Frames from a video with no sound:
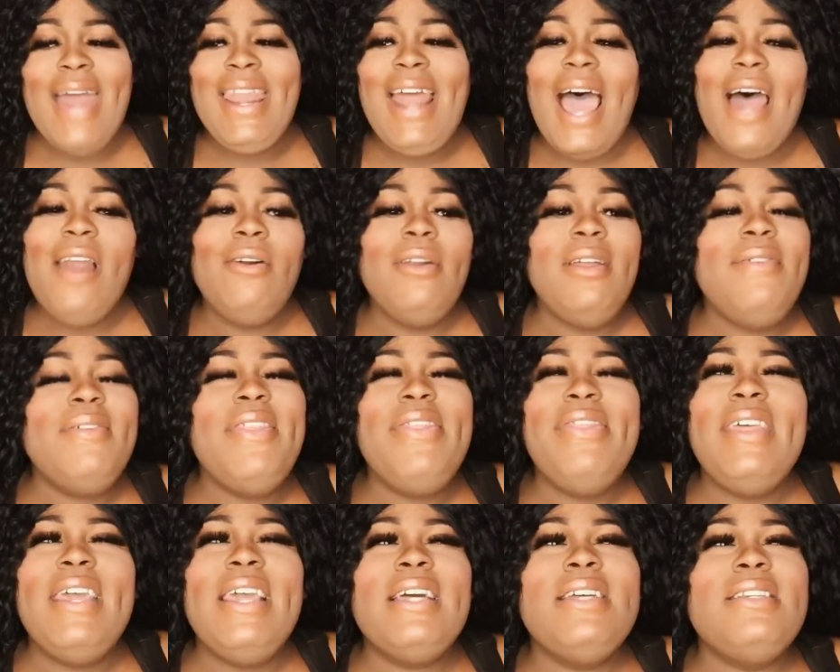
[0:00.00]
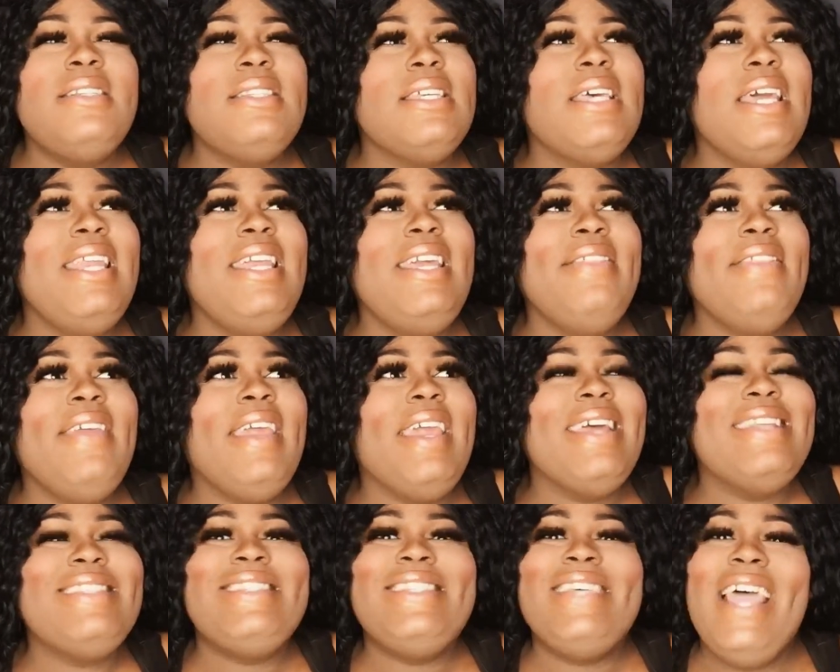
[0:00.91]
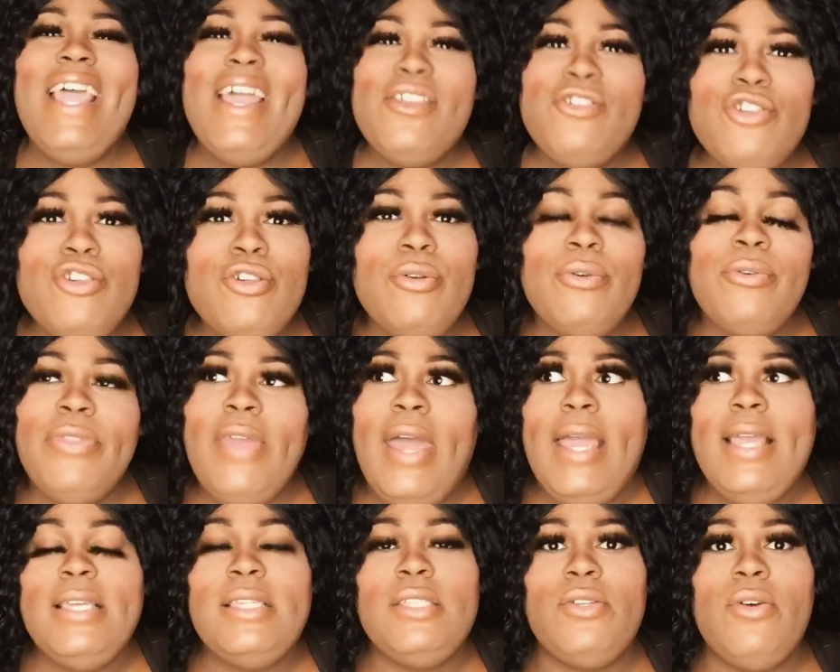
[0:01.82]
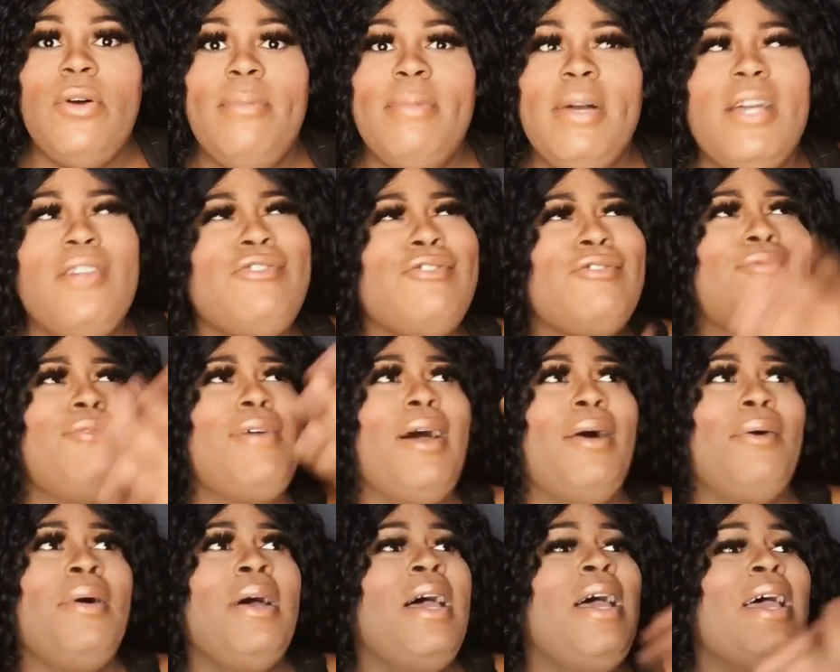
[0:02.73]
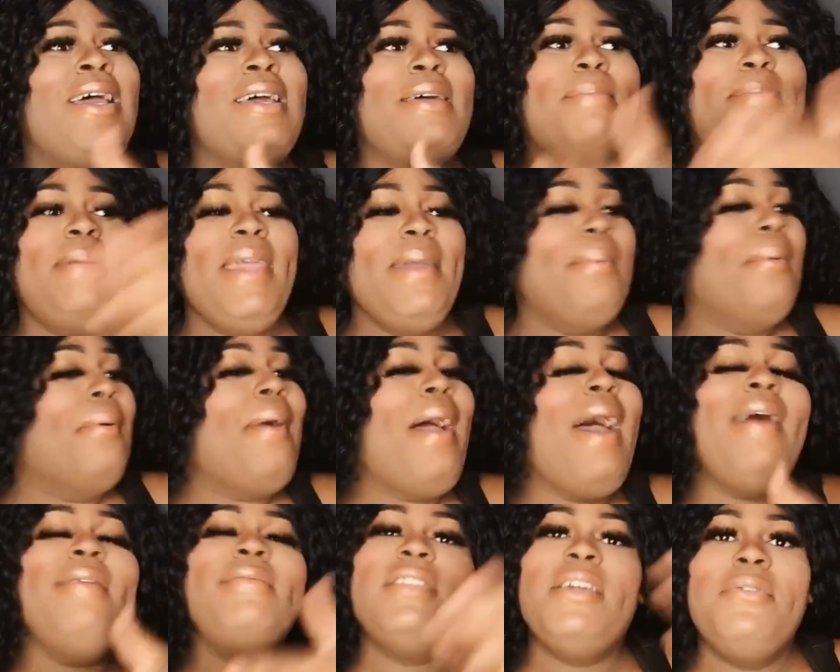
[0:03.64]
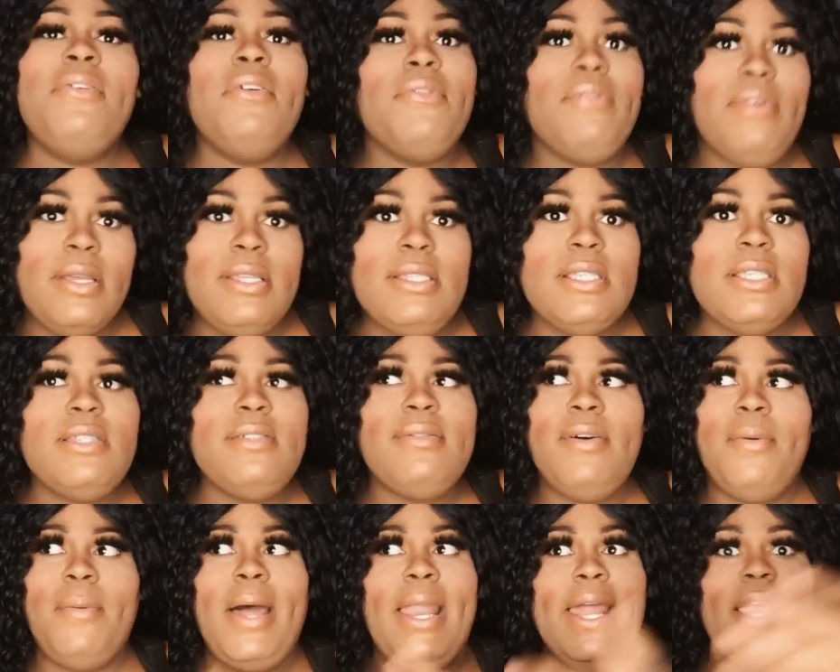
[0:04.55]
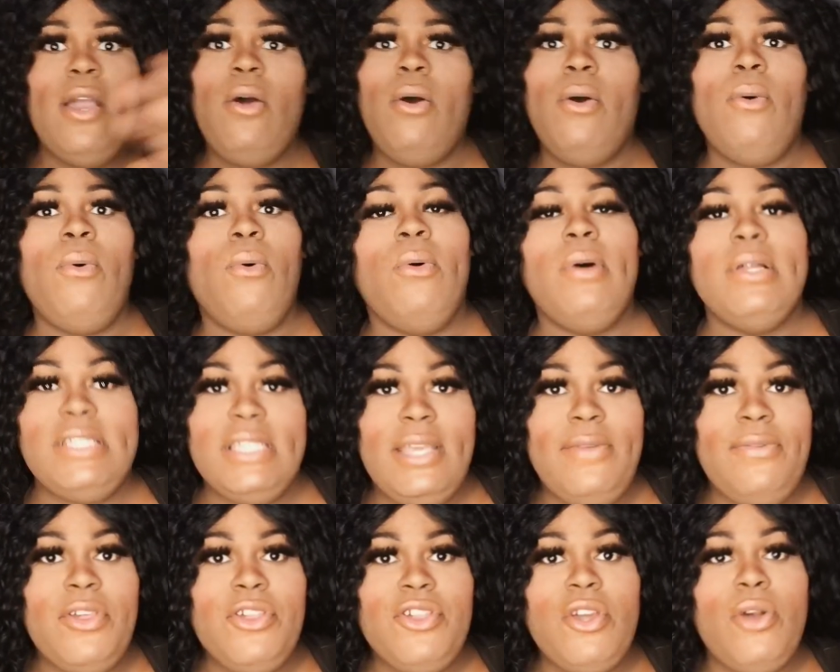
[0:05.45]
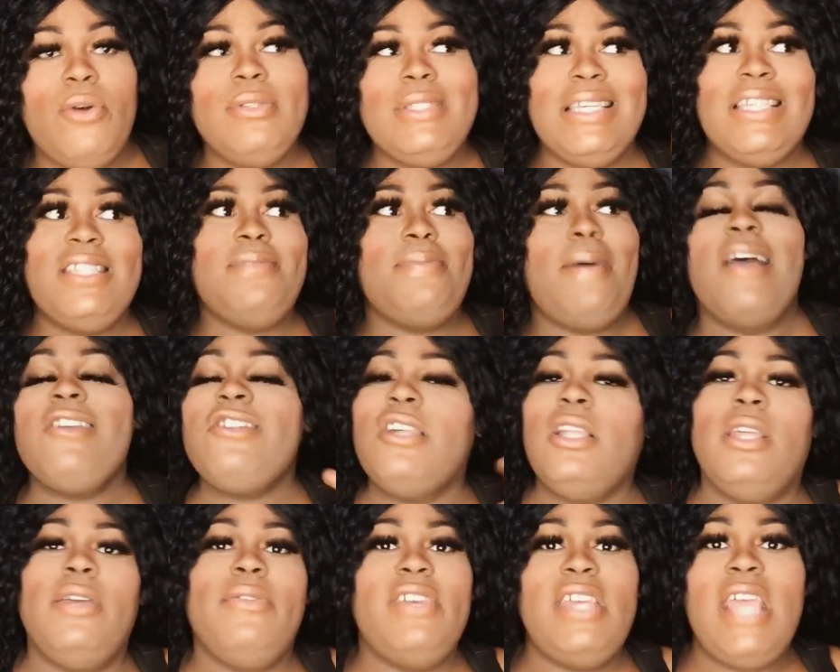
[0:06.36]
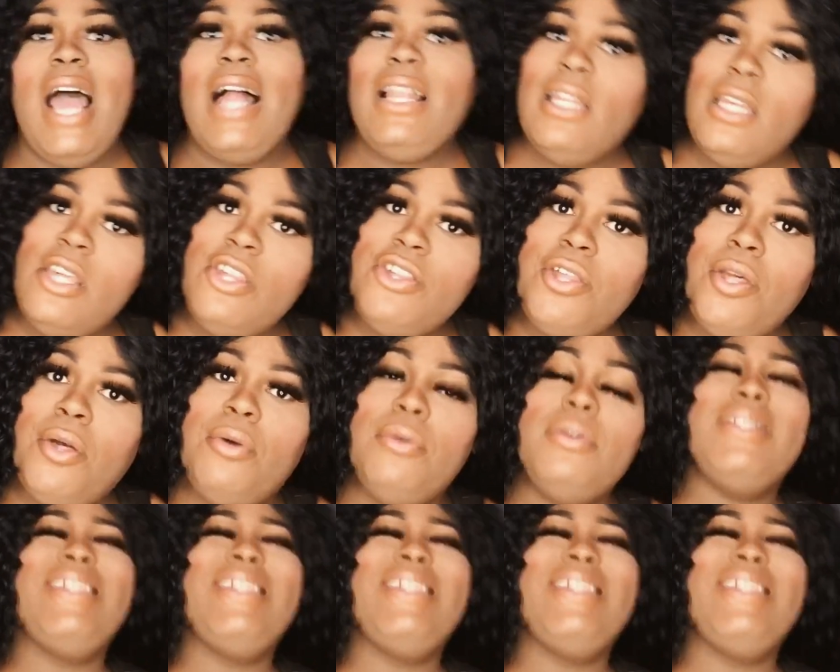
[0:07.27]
And I don't even think it's anything intentional that he's doing, because, you know, people have different reasons for why they go on TV shows, especially reality shows,